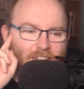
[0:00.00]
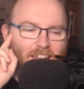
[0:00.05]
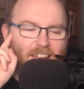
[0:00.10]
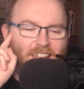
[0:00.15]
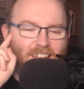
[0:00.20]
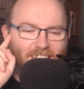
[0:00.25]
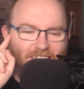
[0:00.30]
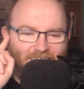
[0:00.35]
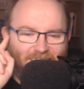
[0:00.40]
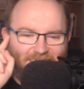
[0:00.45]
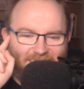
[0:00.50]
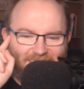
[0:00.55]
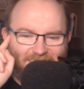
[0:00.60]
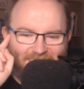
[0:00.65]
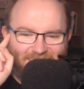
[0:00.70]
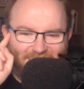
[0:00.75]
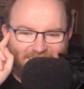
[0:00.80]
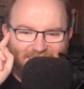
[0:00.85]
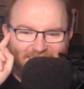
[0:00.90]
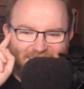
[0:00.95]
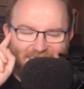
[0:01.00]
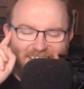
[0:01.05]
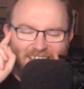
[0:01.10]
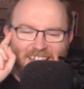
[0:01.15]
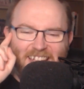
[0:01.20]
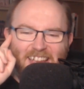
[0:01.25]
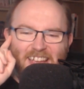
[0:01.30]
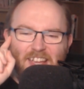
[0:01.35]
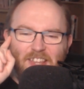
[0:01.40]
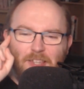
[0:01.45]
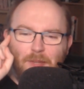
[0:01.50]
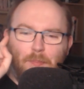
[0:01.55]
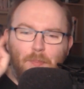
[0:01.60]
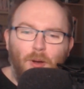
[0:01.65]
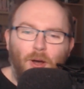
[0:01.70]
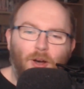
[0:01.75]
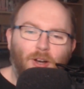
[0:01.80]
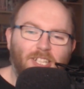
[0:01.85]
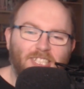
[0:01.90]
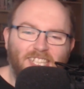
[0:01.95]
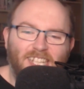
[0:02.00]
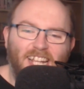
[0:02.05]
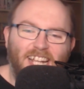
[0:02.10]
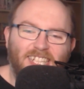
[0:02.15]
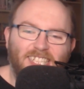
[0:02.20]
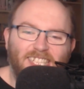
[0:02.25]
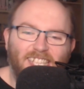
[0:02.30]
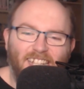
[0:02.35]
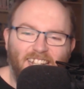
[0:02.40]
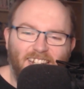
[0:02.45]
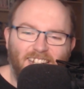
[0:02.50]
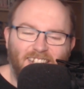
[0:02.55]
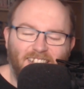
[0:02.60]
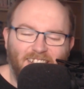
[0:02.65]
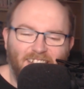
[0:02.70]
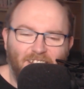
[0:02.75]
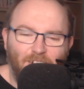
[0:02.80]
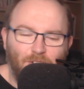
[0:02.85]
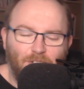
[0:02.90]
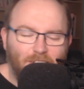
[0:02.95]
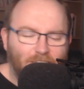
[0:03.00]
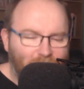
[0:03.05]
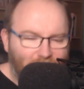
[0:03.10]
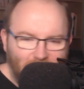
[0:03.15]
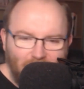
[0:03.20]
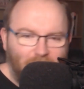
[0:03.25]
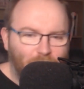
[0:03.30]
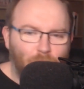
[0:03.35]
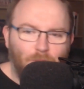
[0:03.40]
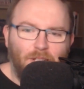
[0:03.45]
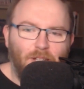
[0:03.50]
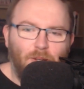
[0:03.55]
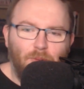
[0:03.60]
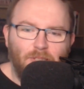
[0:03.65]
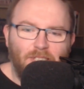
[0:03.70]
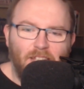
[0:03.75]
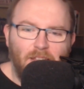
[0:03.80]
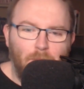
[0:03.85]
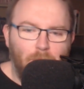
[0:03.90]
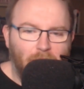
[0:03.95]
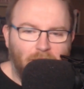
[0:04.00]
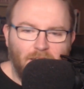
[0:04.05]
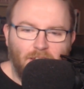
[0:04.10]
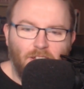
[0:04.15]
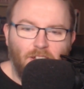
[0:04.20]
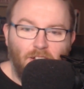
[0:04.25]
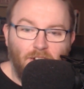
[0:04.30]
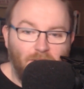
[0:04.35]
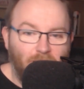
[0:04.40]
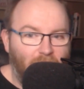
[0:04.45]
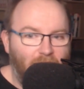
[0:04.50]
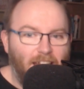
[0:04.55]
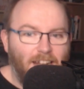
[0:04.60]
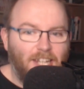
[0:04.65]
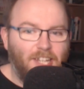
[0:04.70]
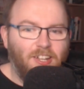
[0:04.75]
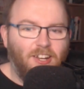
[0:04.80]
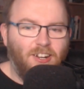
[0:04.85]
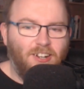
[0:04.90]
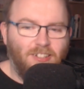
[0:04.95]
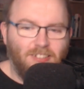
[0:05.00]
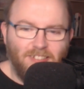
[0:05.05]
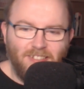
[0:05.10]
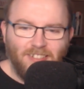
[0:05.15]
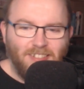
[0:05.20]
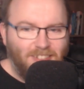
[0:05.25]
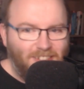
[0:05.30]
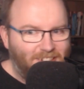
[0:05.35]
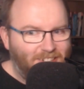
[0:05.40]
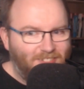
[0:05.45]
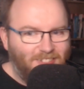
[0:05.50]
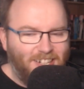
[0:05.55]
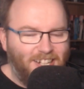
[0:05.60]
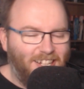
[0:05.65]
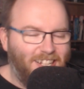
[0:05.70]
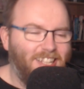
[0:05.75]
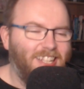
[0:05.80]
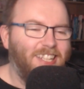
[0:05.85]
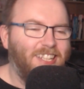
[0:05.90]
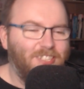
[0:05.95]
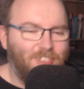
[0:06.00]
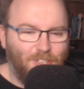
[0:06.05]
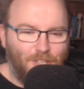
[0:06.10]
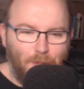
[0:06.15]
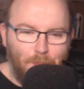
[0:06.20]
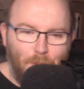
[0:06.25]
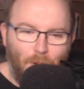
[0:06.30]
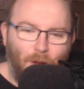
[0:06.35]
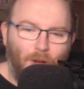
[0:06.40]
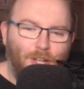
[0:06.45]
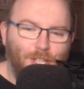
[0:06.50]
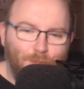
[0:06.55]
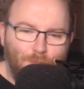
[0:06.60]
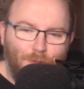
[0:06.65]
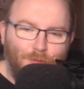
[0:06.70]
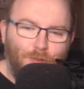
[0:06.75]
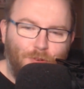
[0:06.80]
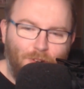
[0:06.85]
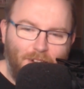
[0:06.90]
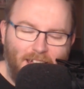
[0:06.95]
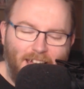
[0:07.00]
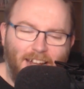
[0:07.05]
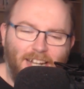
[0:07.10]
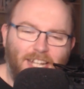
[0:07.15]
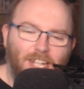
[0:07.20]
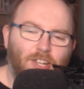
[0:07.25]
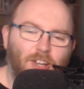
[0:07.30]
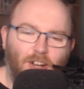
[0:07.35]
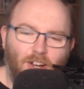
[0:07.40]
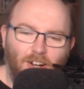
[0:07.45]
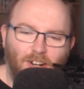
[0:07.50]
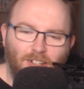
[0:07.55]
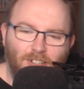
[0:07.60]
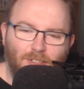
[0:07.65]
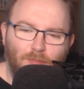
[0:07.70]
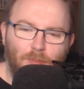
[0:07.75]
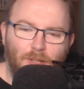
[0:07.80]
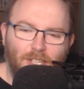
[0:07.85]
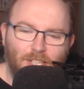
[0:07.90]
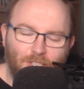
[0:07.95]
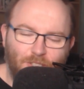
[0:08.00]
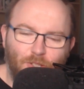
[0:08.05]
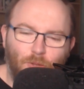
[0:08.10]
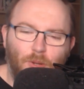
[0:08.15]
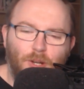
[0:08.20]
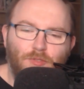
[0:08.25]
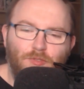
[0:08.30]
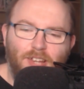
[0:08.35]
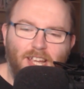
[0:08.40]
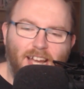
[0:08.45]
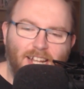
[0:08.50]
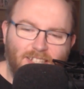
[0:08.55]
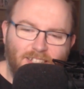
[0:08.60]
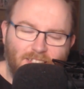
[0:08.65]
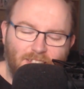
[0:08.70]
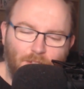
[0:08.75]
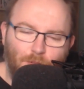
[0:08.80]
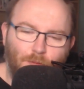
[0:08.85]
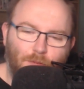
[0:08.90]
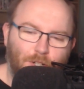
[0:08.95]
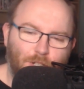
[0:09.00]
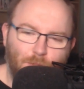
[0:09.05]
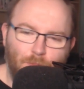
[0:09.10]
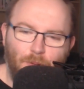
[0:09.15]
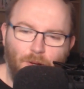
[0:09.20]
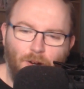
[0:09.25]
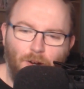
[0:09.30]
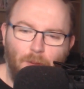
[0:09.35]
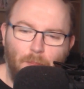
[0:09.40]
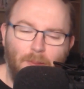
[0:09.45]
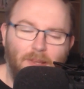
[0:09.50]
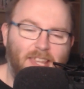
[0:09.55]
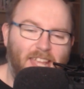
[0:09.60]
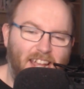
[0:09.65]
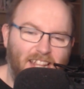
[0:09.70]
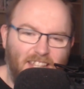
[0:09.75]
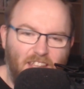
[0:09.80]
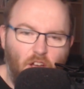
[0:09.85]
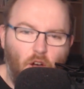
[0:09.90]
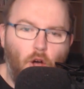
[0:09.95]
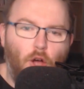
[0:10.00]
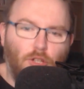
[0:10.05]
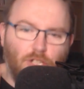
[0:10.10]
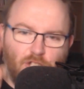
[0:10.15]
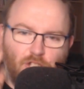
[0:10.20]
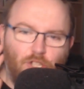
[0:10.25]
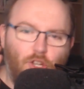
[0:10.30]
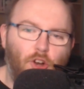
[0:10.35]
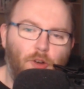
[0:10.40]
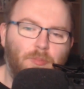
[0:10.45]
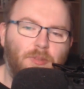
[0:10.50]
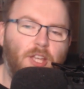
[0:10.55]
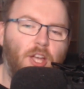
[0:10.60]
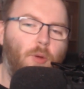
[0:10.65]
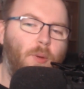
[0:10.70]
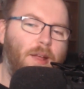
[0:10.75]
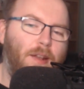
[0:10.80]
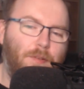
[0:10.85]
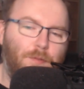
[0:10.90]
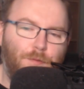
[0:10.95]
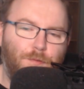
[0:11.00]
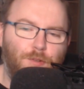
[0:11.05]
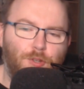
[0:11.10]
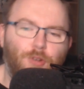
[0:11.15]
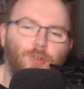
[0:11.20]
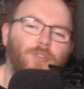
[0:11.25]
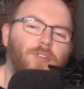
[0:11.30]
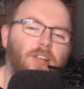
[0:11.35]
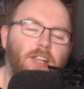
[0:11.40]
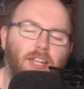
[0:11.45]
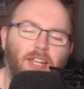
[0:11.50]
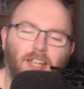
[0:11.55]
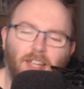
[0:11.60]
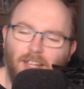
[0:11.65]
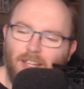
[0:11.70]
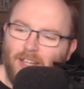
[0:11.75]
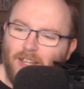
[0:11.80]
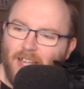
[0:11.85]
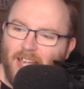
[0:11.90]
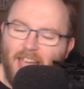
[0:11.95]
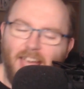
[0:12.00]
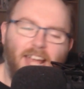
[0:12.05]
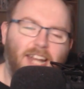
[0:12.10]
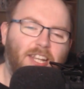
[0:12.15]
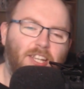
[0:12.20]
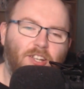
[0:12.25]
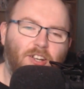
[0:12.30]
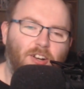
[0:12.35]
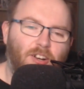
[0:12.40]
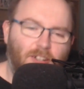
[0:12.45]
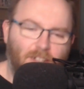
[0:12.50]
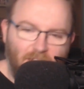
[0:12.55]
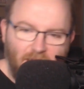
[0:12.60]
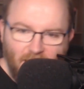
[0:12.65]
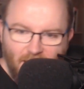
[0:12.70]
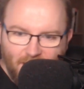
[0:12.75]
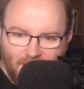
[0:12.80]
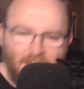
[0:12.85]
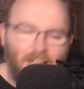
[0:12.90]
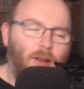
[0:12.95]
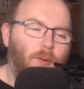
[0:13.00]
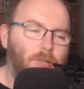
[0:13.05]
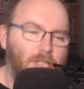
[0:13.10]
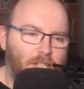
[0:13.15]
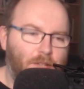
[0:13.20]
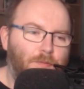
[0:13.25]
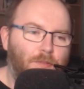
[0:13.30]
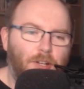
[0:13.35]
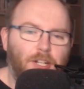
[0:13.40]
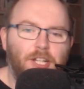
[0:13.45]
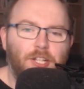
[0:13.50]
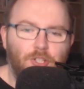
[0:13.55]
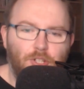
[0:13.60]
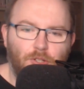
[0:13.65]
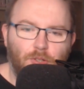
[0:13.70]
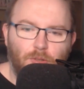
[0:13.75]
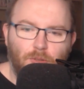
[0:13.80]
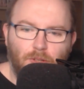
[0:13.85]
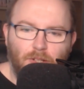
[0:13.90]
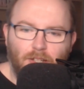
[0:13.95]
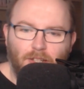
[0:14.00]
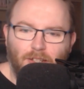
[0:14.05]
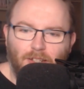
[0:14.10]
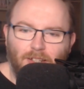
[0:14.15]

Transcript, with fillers: the pause and then saying, you know, because that's what they always say: pick a card, any card, right? So the pause before any card because no one reacted to the first part, but then they all stormed out in fury at any card. That was a funny joke